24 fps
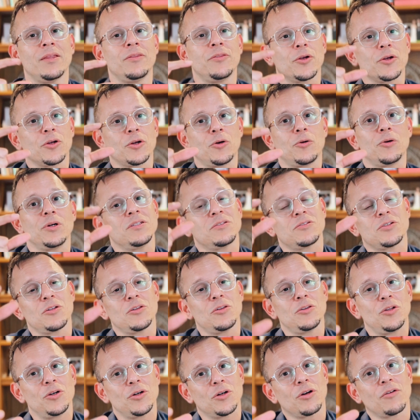they're going to
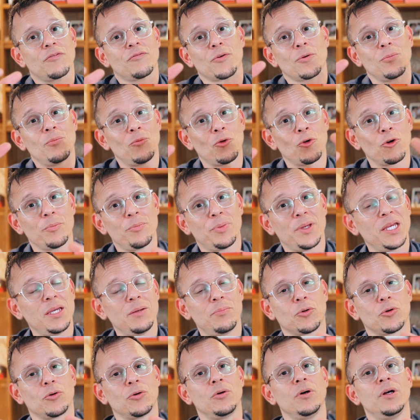look for more
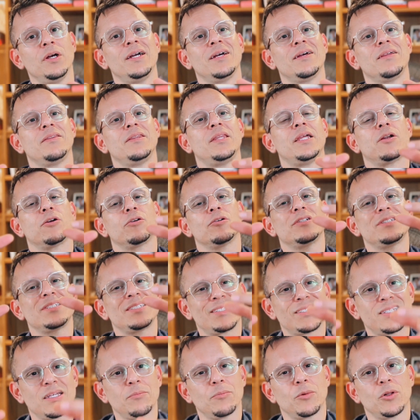people that are
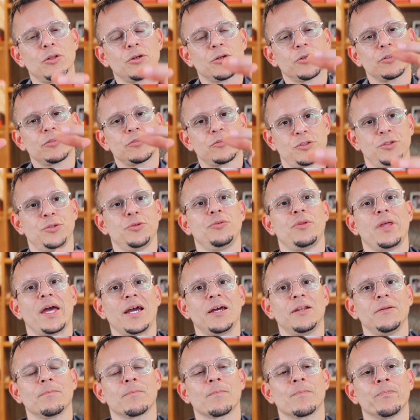similar to that.
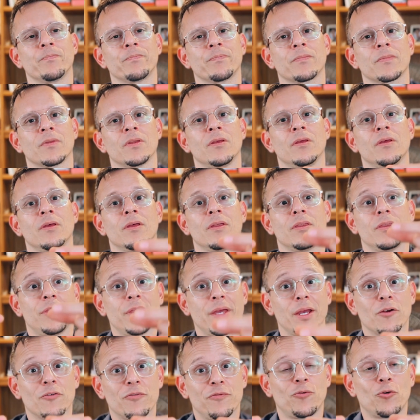
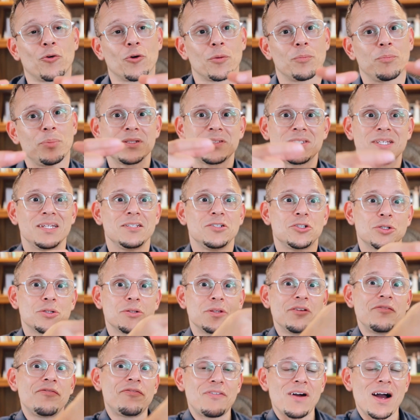Therefore,
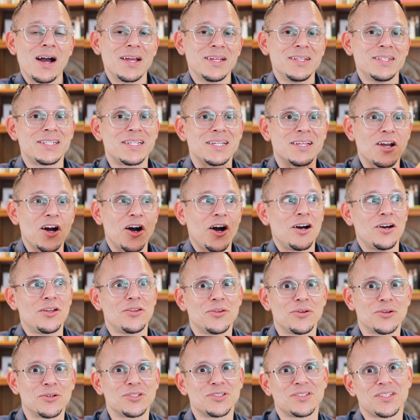potentially finding
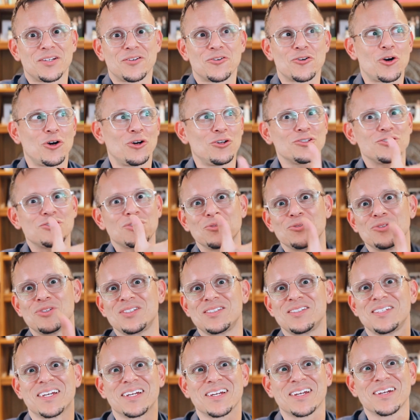others that are also
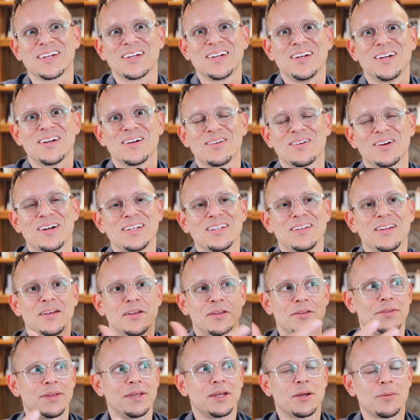sick, right?
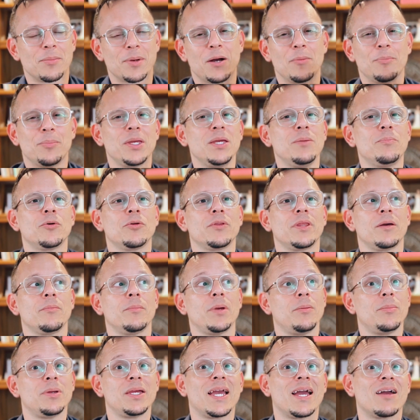Think about people that
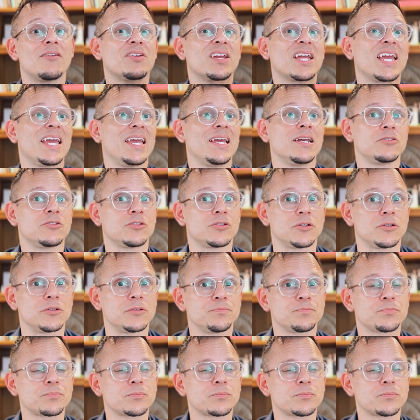maybe have cancer